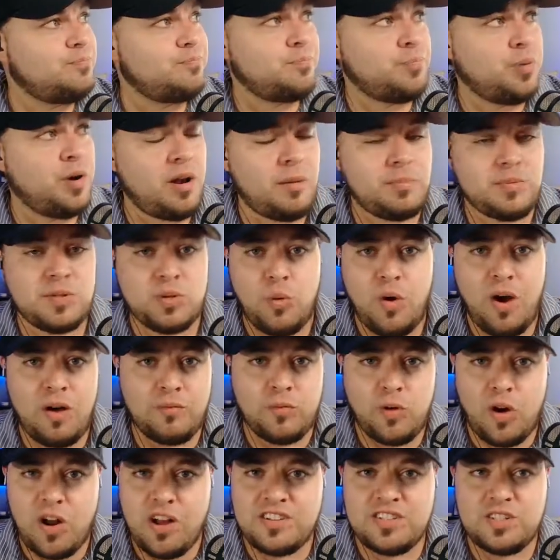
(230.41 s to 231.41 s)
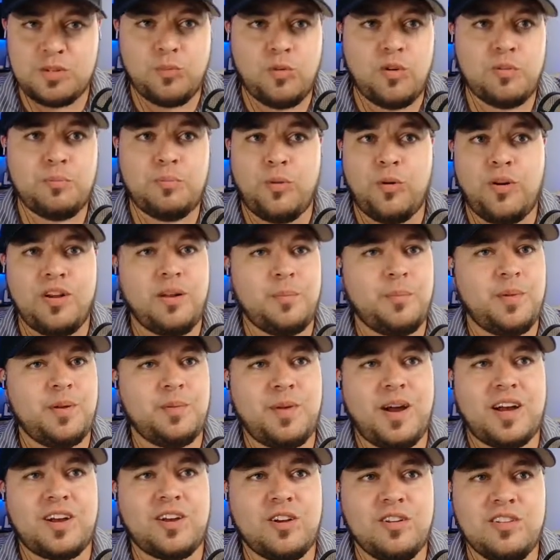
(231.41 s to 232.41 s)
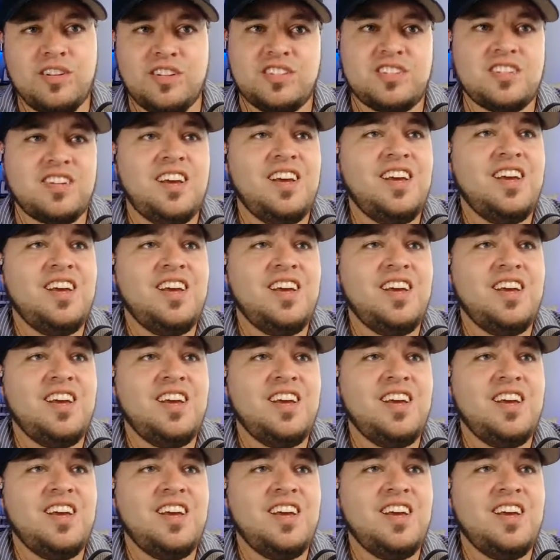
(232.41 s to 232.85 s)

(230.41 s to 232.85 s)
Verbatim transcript: put up 12 runs at one point. I mean, my goodness.